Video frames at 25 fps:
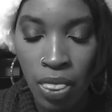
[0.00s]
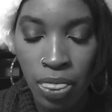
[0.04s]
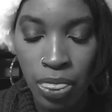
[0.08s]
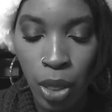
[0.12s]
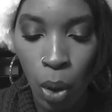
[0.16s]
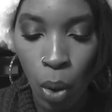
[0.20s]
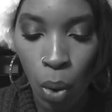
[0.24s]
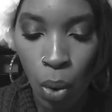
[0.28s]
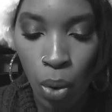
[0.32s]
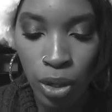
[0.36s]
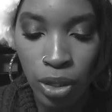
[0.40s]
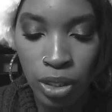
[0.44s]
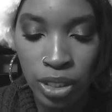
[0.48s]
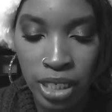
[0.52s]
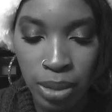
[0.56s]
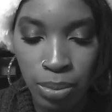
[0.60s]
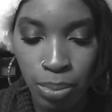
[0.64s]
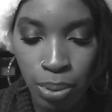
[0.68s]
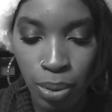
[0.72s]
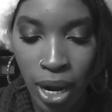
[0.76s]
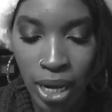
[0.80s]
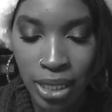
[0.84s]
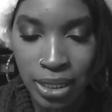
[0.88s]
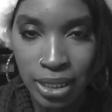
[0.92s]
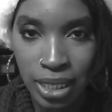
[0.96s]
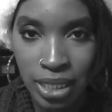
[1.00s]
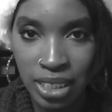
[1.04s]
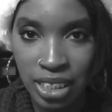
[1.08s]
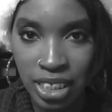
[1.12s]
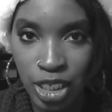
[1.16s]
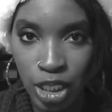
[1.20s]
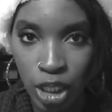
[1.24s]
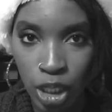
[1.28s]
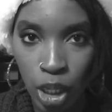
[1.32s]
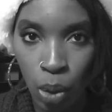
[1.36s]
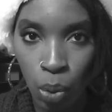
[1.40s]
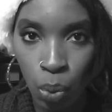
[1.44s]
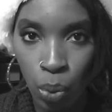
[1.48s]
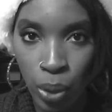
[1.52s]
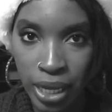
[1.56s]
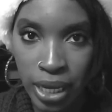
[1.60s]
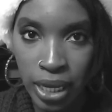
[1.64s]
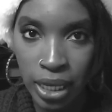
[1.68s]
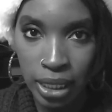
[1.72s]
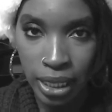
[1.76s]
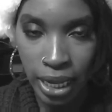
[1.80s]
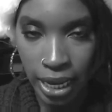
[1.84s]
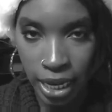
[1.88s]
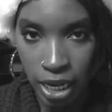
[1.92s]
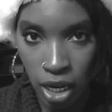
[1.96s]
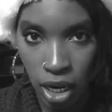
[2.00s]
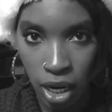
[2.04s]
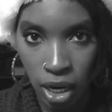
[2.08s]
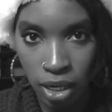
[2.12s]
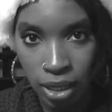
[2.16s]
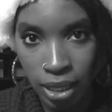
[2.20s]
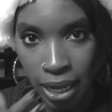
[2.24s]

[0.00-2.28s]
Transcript: The order didn't process until a week later.